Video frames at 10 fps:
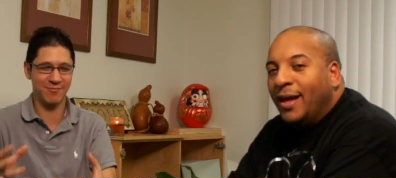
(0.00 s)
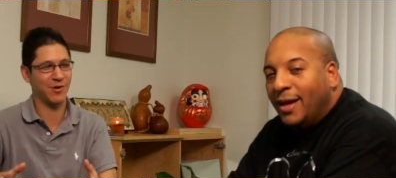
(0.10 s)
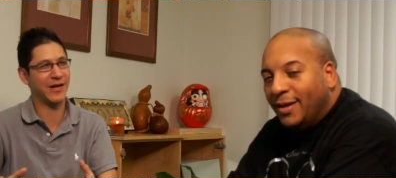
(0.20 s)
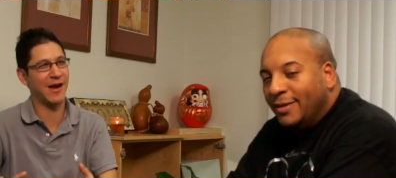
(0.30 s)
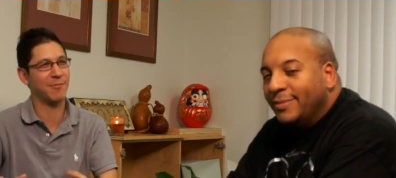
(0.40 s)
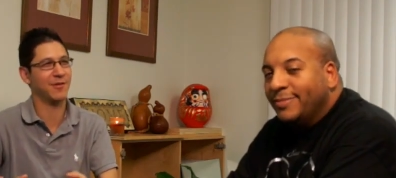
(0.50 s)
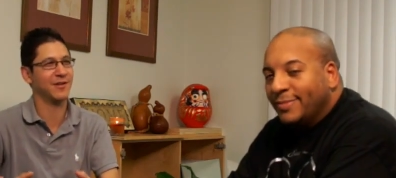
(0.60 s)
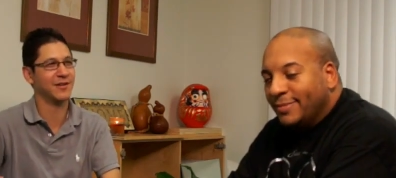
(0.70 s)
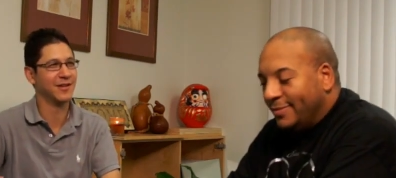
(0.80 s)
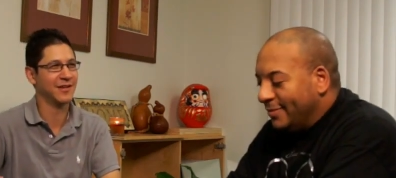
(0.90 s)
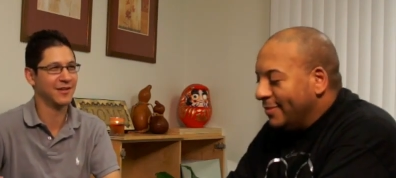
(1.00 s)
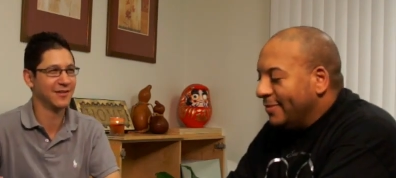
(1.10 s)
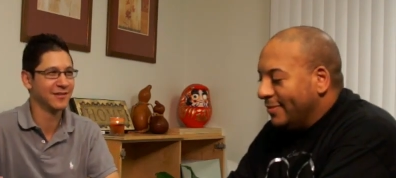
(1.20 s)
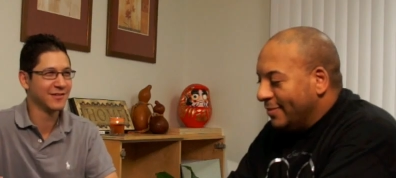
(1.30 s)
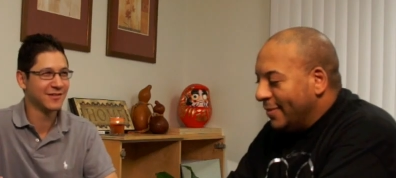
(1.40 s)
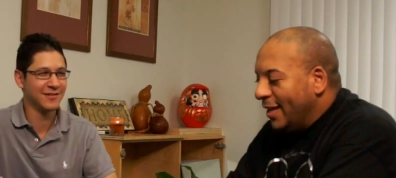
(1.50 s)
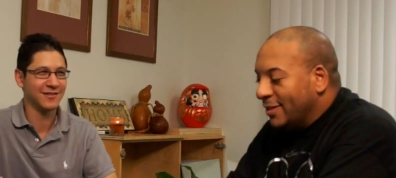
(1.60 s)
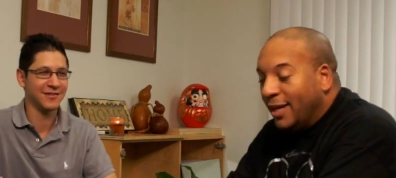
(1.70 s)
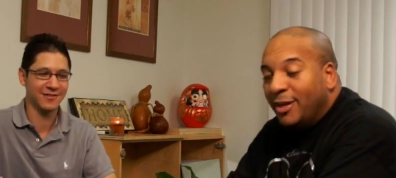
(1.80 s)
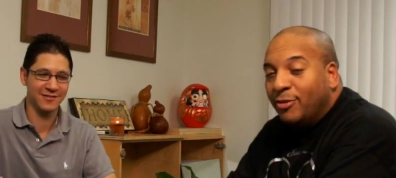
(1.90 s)
Speaker 1: have more camera. It's
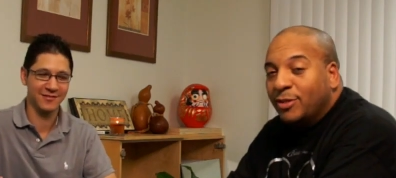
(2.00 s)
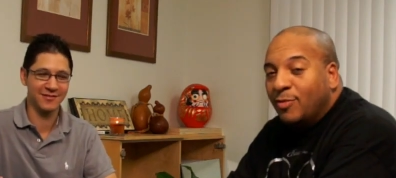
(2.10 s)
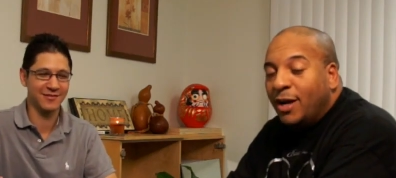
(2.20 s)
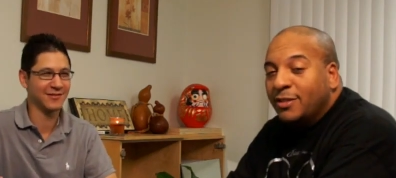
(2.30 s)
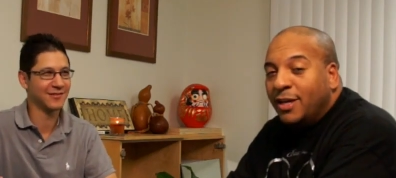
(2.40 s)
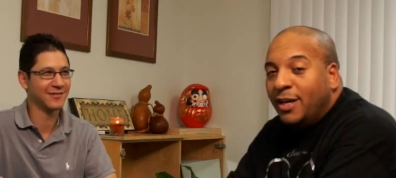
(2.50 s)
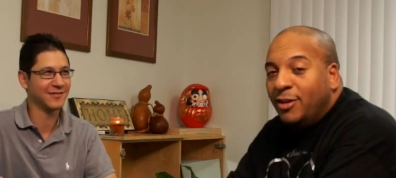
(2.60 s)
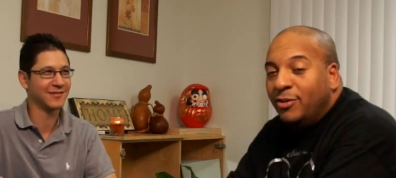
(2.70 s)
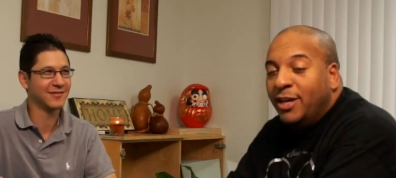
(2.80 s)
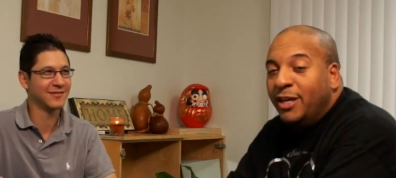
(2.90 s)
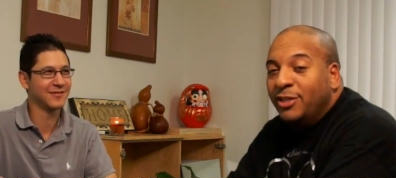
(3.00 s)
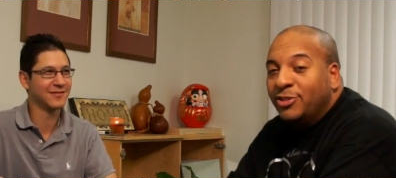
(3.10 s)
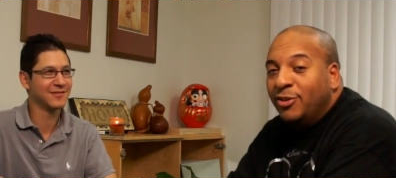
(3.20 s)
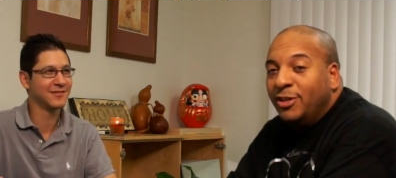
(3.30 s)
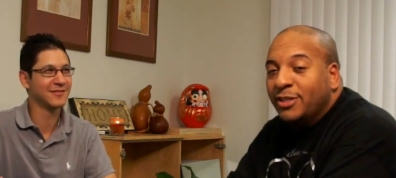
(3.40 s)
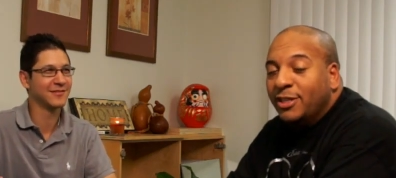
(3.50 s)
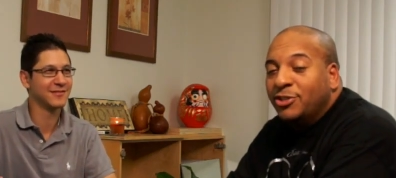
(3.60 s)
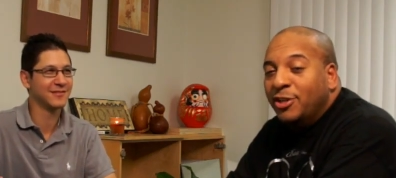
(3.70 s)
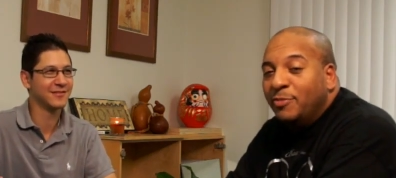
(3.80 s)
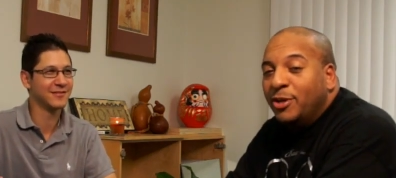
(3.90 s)
like Chris Rock said, you get insurance, it
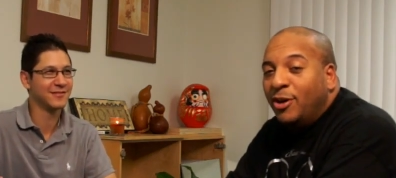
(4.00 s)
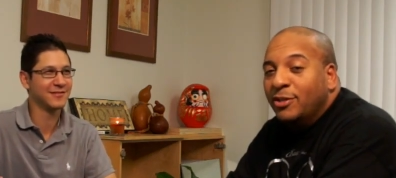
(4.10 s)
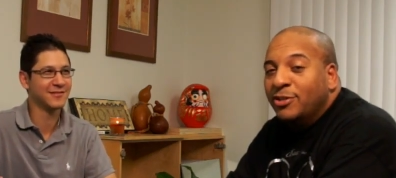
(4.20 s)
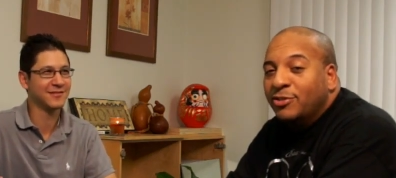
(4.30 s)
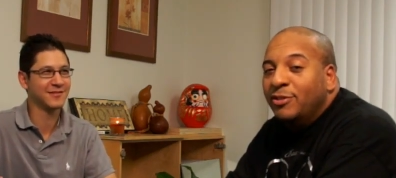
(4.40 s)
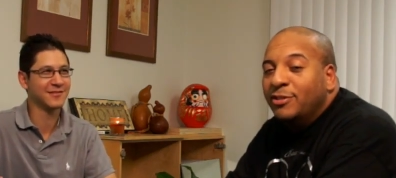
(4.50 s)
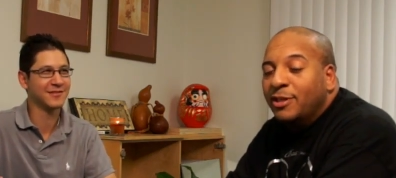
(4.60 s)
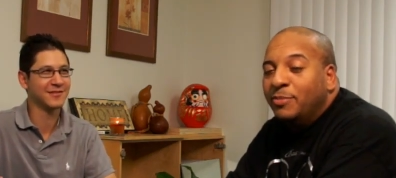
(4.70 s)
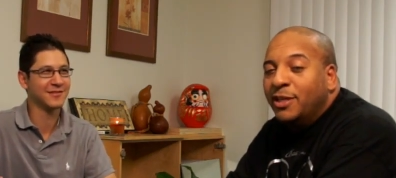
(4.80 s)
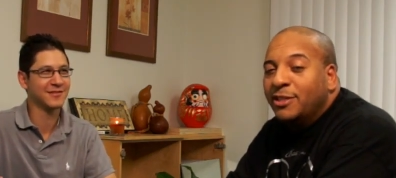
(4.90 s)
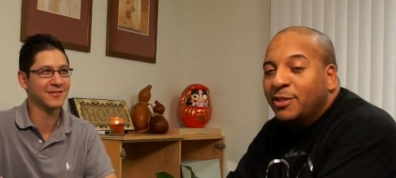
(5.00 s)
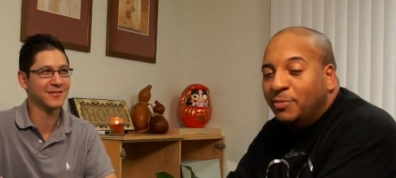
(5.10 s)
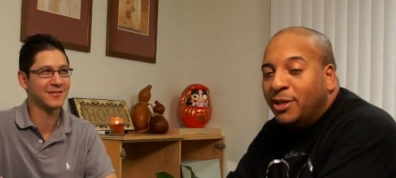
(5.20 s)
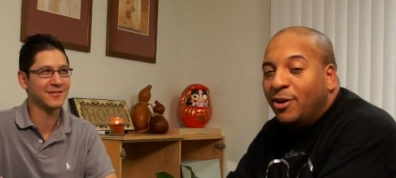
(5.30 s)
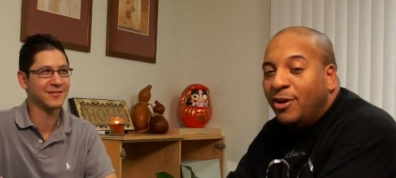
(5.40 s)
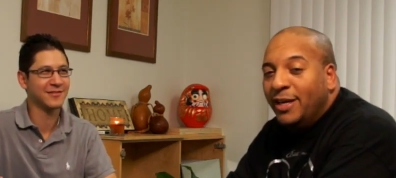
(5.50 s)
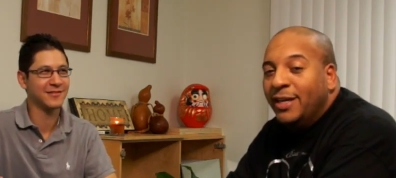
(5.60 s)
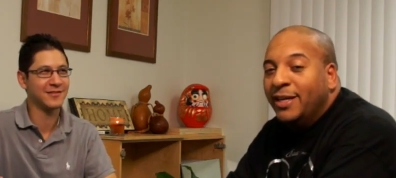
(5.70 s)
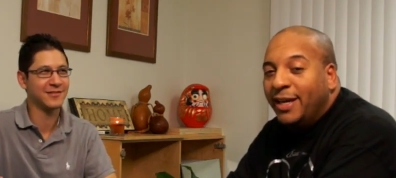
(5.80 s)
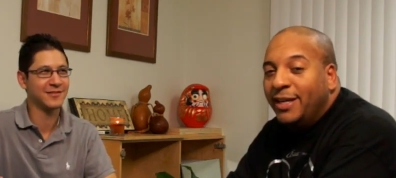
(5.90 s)
shouldn't be called insurance, should be called
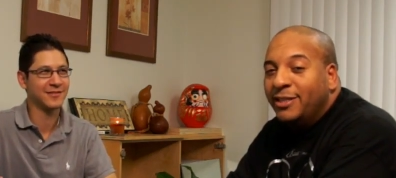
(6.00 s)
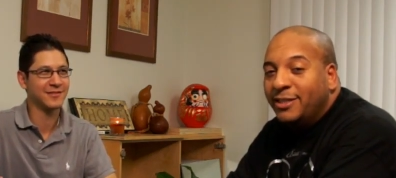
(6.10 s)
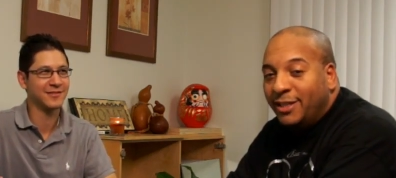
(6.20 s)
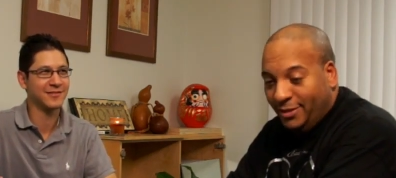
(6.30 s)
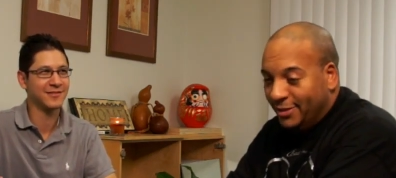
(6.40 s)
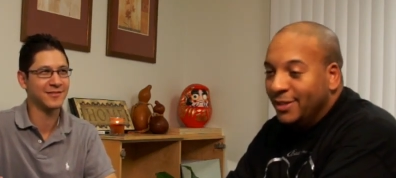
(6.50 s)
in-case shit.